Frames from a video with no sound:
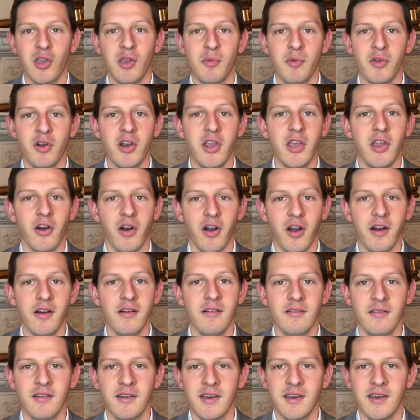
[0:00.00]
community are
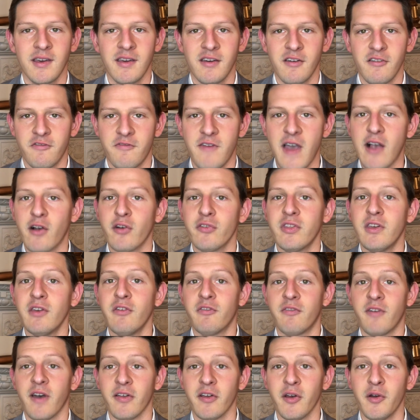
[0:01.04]
faculty
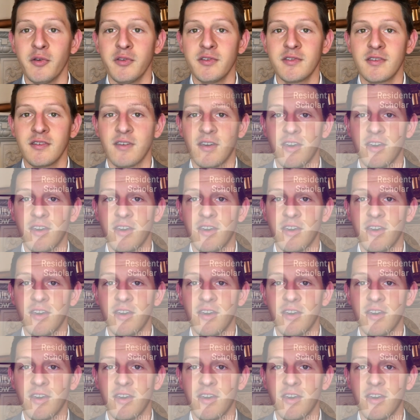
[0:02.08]
fellows.